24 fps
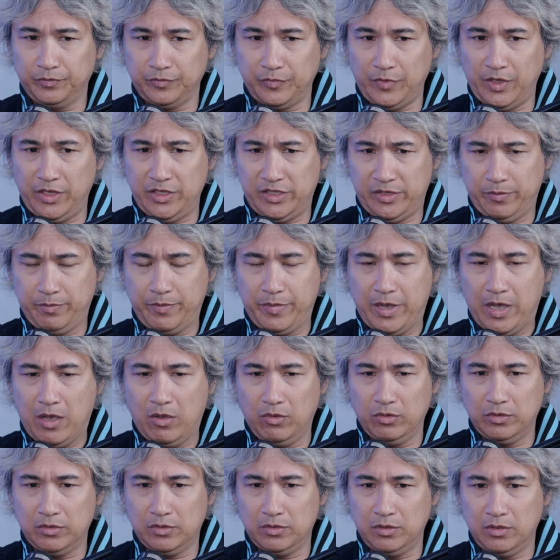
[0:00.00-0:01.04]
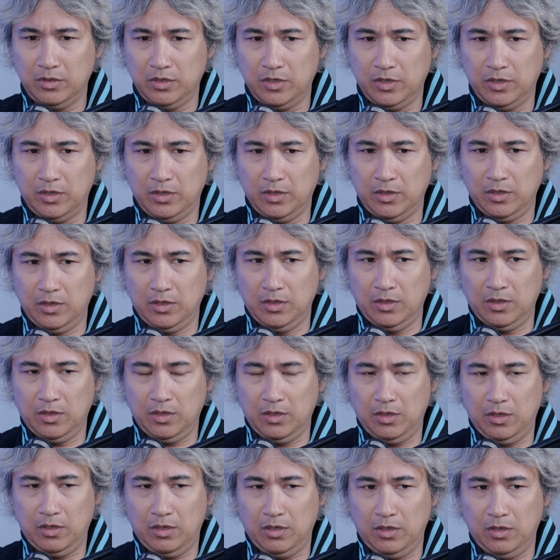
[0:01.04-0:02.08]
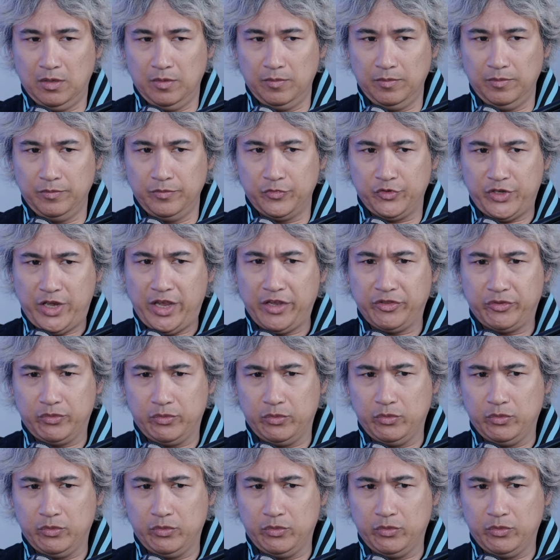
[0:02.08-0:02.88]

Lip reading: It's about trying